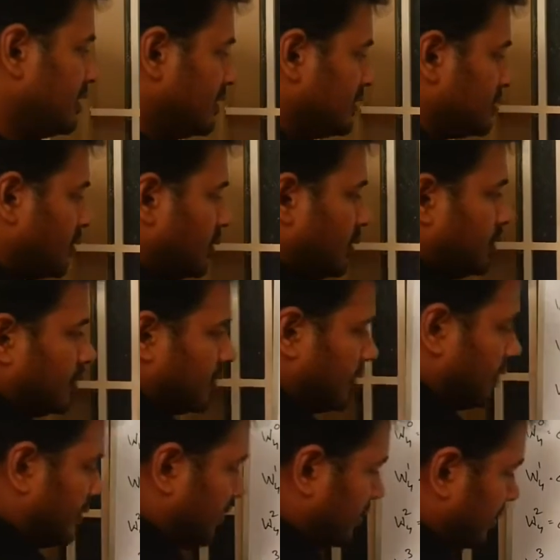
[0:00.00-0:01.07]
So
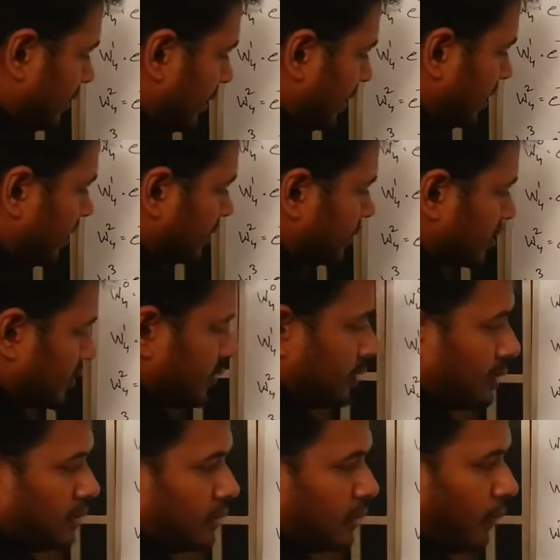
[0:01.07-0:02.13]
it comes to
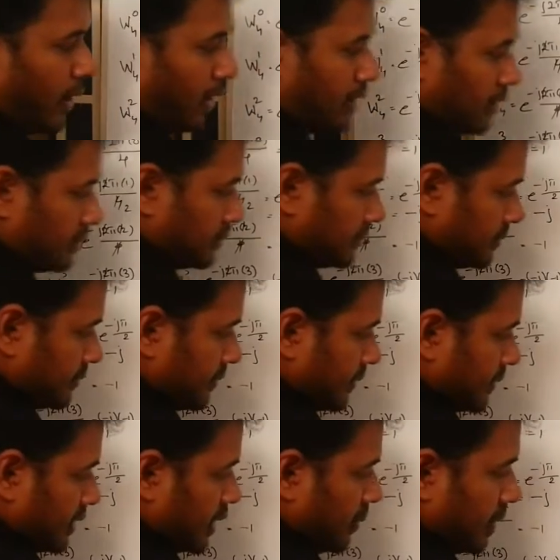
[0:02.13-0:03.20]
1.
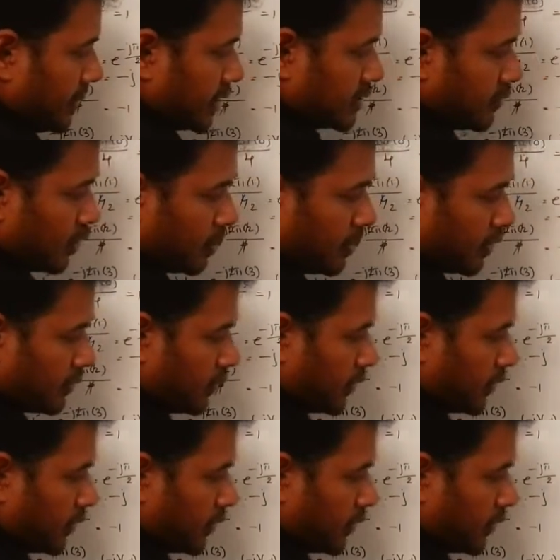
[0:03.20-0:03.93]
W base 4 power